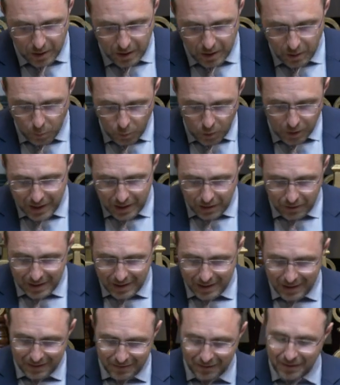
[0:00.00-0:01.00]
And one
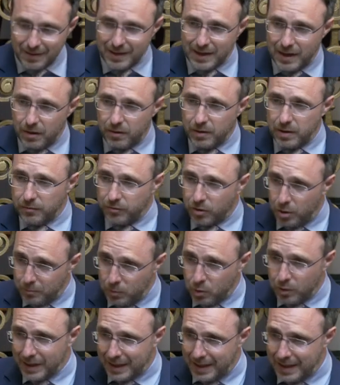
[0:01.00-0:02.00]
area is in the area of
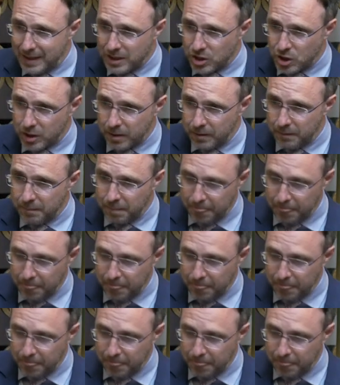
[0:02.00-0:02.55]
communication.